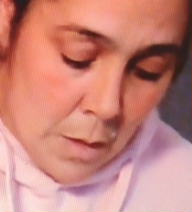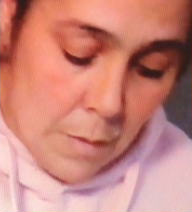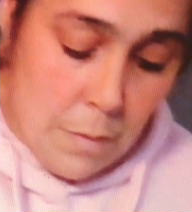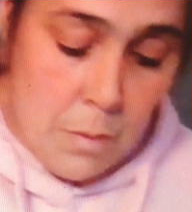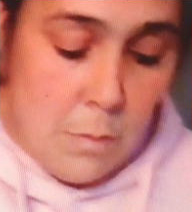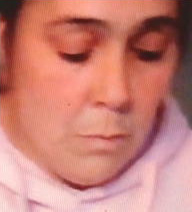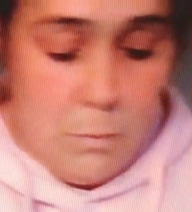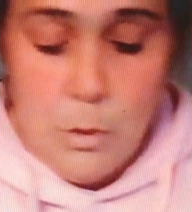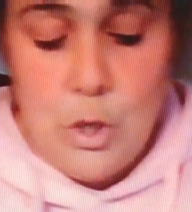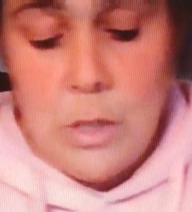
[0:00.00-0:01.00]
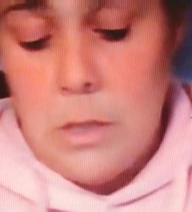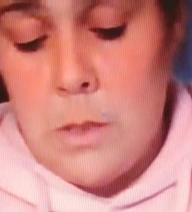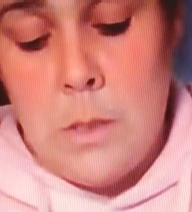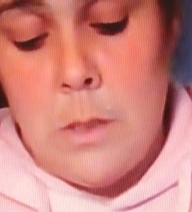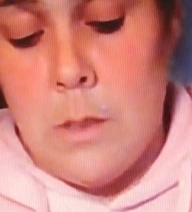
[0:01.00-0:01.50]
we'll just
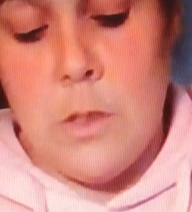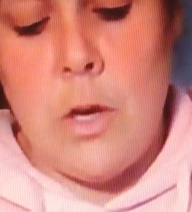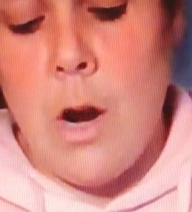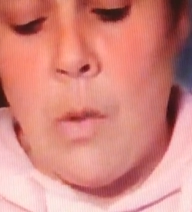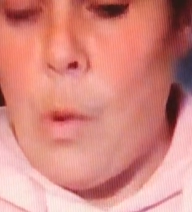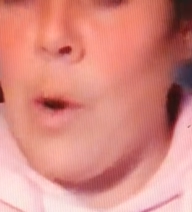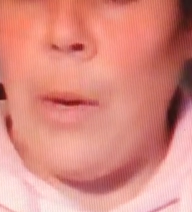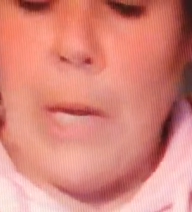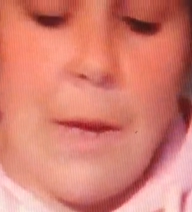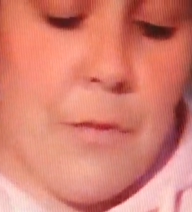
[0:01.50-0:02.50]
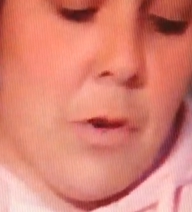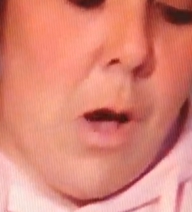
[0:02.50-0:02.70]
start where we left off.